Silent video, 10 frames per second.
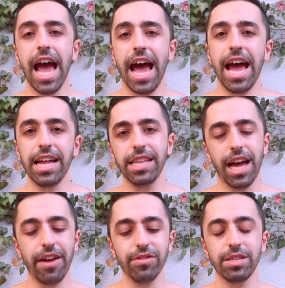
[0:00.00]
And
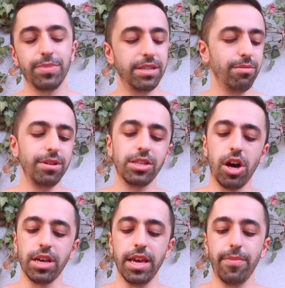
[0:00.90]
I was specifically
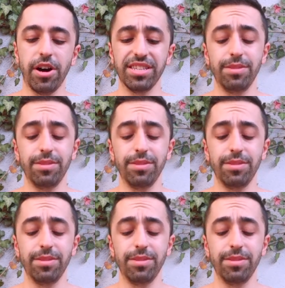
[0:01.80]
talking about